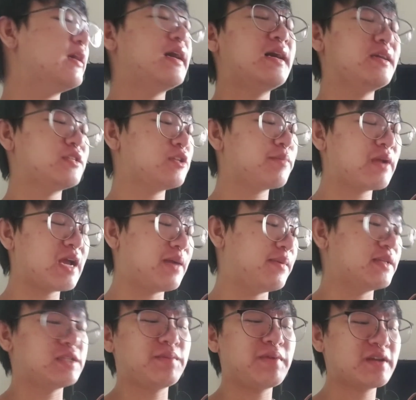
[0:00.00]
Super happy,
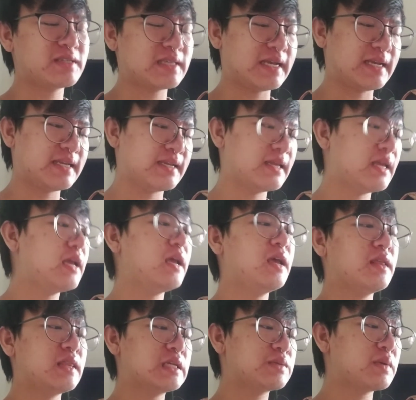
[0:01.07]
super excited.
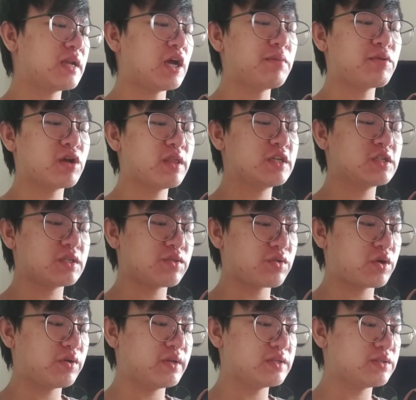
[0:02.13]
This one I'll probably just
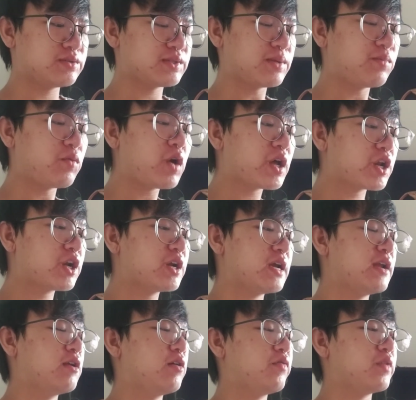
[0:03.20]
throw into some water and
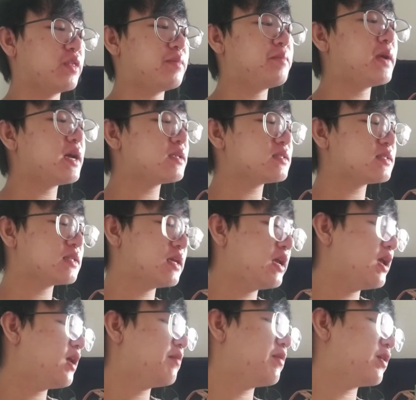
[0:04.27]
hope for the best.
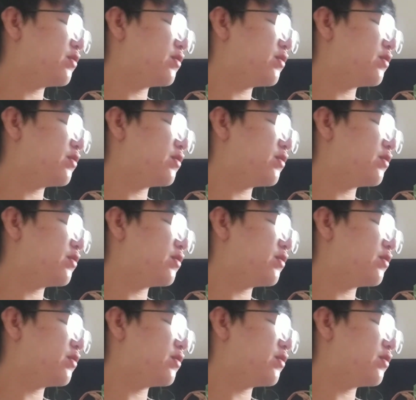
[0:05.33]
But